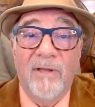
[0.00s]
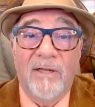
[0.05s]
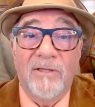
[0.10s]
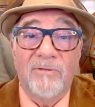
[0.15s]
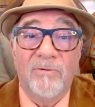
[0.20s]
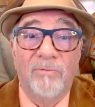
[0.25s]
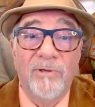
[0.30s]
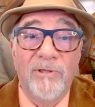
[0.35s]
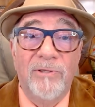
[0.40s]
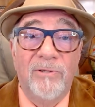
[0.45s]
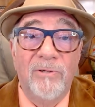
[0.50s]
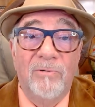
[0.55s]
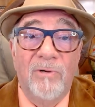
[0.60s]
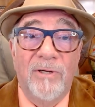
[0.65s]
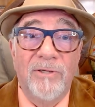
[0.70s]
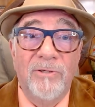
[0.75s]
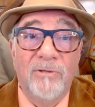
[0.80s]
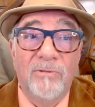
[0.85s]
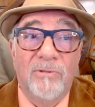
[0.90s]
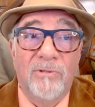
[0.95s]
That's what we do
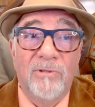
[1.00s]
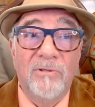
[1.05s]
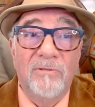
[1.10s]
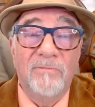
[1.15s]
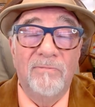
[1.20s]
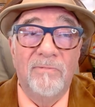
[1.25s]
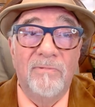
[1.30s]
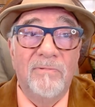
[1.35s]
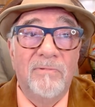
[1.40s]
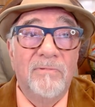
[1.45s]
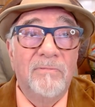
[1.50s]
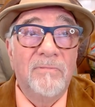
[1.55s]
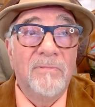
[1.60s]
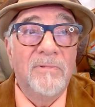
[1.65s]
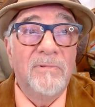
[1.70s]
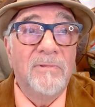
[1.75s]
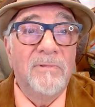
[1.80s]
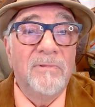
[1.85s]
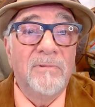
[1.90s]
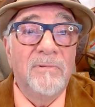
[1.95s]
on YouTube.
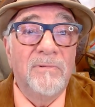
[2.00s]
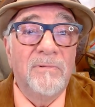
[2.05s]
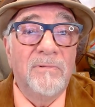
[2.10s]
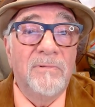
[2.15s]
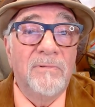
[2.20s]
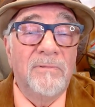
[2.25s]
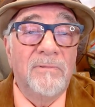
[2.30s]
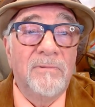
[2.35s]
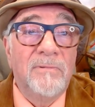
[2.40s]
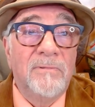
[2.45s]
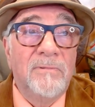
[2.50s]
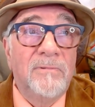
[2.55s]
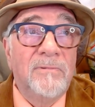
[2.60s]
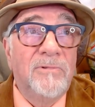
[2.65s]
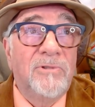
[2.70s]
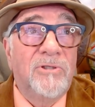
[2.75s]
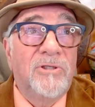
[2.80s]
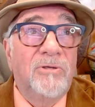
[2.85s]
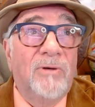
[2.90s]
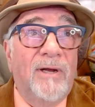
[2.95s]

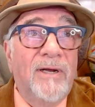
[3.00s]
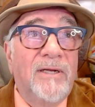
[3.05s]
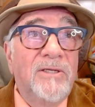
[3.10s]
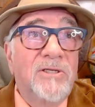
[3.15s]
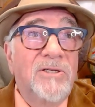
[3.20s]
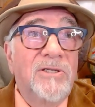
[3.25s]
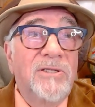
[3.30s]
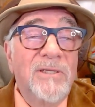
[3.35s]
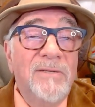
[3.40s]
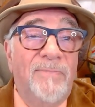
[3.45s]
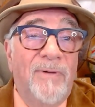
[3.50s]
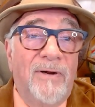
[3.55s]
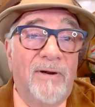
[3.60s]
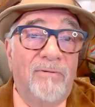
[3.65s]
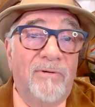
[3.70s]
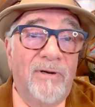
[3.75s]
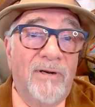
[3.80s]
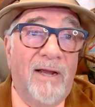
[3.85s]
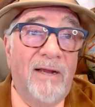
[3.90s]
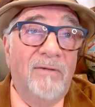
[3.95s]
So I can sleep
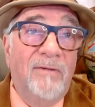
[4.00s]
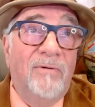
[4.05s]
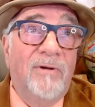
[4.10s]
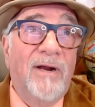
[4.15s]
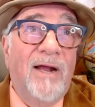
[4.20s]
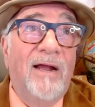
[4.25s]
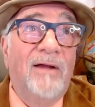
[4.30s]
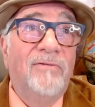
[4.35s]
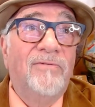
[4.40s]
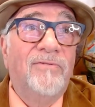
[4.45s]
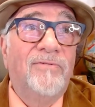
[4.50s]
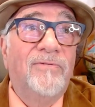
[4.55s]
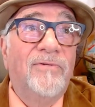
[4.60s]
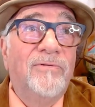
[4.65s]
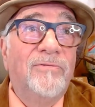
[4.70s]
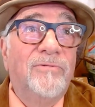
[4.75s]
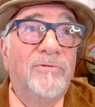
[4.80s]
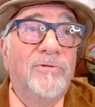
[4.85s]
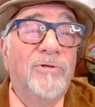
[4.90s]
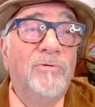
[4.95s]
better at night when I have
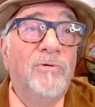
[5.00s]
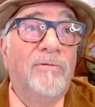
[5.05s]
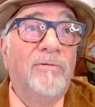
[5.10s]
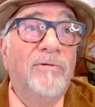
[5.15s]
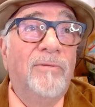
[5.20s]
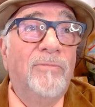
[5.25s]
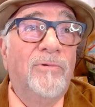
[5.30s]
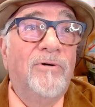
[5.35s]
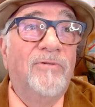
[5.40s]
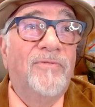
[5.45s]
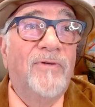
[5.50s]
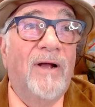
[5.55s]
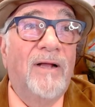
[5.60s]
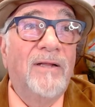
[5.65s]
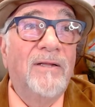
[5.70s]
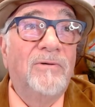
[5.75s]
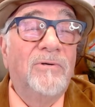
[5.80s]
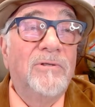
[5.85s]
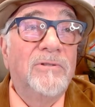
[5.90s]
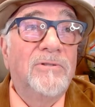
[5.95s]
200 more
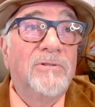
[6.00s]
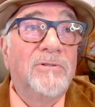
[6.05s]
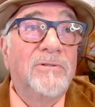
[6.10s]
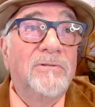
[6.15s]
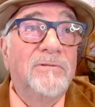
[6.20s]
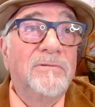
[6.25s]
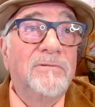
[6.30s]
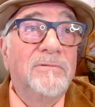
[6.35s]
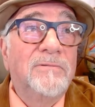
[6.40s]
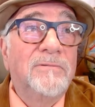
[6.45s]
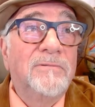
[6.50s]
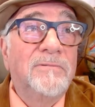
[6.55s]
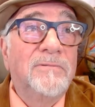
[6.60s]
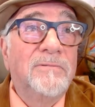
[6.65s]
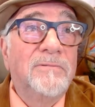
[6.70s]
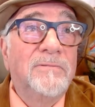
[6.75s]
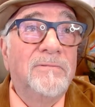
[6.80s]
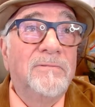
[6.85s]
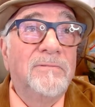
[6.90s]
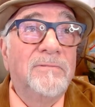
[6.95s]
followers.
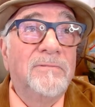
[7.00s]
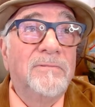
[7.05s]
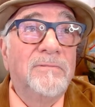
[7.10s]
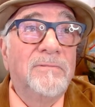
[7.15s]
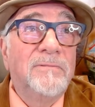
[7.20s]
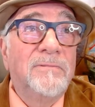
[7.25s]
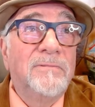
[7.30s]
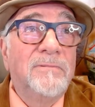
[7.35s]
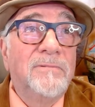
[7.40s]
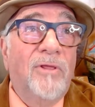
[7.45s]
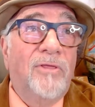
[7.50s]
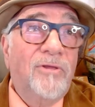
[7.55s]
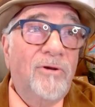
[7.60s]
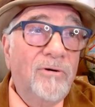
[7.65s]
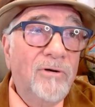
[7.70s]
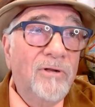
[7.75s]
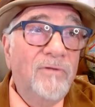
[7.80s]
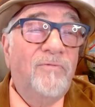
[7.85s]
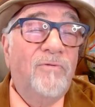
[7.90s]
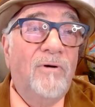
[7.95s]

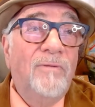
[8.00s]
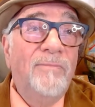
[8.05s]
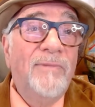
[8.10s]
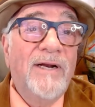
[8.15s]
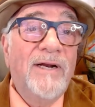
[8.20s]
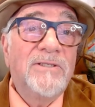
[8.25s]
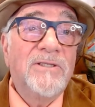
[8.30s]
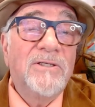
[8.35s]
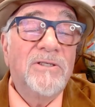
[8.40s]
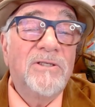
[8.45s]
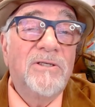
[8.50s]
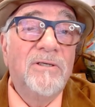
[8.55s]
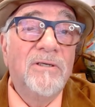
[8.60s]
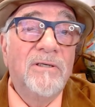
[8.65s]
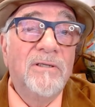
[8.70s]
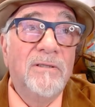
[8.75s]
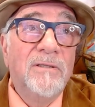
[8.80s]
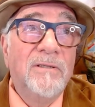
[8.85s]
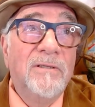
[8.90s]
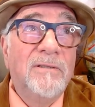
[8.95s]
34 minutes is
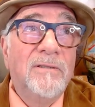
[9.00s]
good.